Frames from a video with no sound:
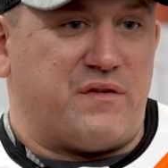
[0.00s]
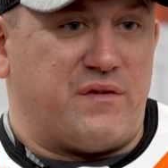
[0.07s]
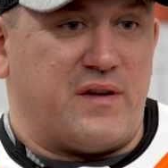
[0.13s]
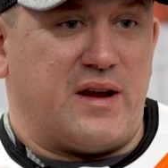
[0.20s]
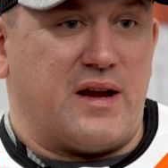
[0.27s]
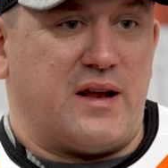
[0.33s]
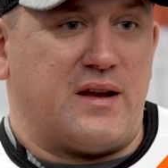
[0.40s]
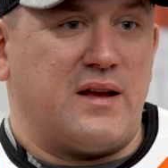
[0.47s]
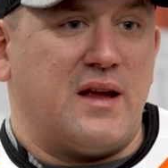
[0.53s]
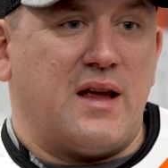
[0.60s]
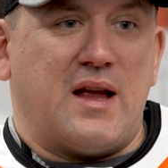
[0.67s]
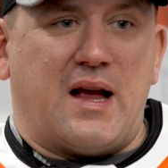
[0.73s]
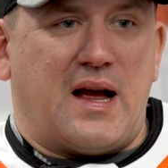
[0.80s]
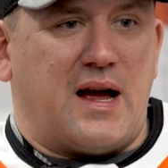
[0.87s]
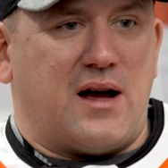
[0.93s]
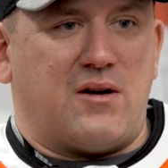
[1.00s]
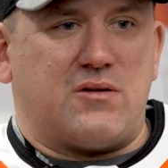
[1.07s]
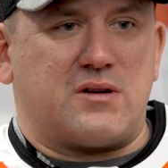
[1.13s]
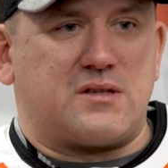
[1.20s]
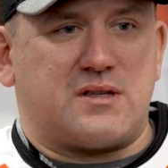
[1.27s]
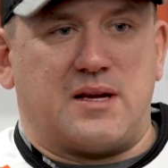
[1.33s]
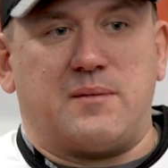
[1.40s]
a fan, how
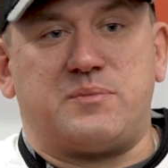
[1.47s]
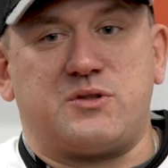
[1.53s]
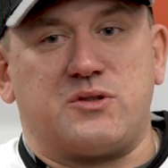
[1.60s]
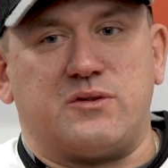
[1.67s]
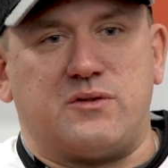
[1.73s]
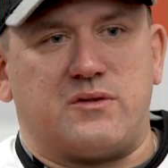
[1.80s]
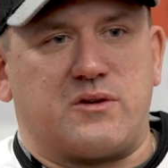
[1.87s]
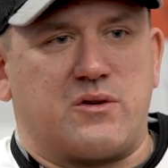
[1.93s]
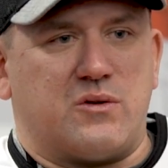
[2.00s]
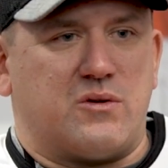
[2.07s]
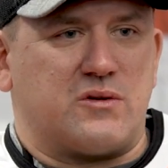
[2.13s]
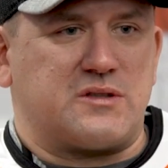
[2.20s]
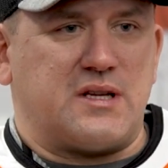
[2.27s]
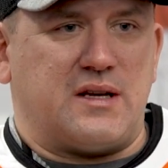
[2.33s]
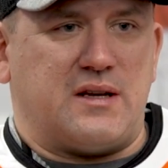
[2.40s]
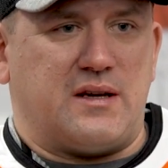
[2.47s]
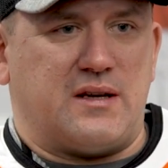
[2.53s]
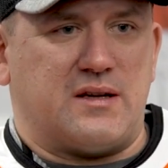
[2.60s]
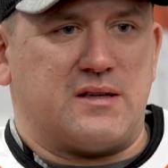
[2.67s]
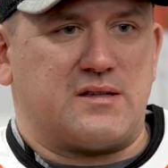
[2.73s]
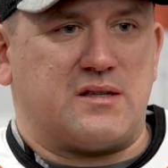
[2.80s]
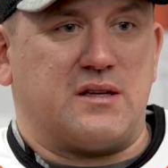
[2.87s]
exceptional the
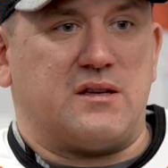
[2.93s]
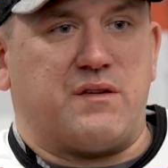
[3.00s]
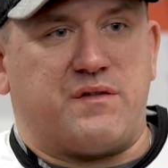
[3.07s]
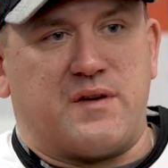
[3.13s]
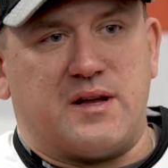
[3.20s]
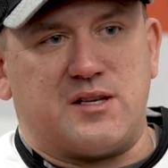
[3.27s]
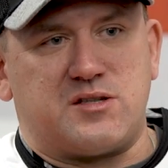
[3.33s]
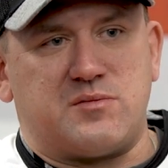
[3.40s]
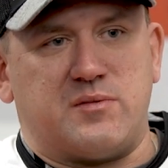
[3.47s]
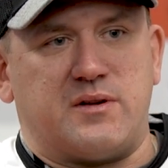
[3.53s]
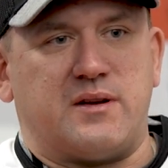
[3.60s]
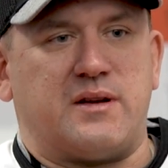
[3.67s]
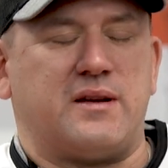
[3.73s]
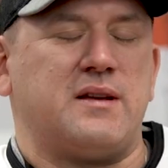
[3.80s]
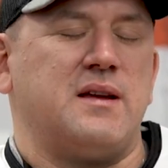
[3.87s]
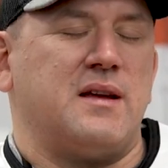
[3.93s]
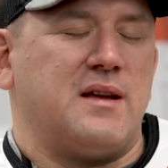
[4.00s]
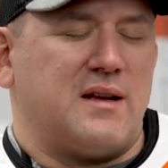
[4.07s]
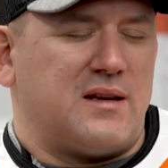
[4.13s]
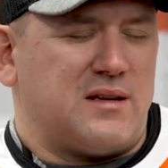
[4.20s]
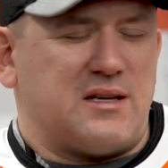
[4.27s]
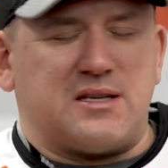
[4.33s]
goaltending is, the defensemen, and
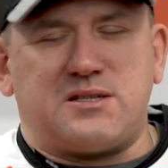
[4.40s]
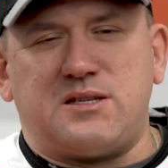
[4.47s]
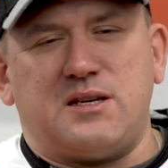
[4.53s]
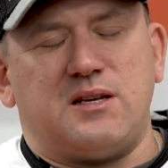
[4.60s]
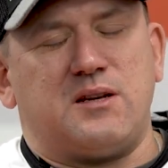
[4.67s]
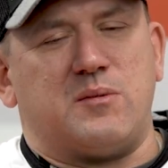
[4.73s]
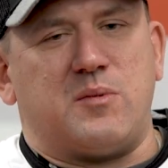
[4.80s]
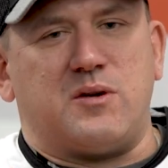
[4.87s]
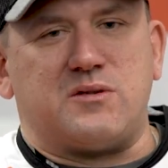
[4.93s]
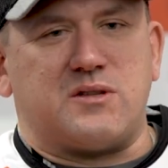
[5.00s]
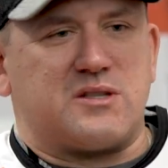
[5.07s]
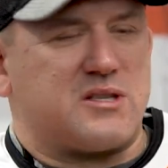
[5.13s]
listening about the